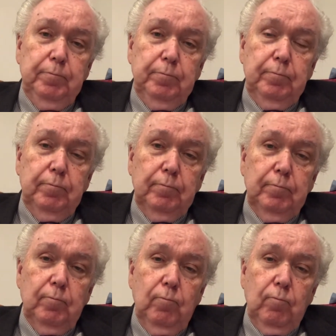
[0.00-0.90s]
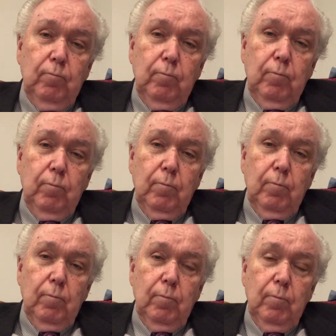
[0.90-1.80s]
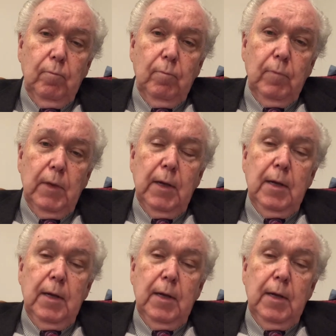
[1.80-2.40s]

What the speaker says: No one is speaking in this clip.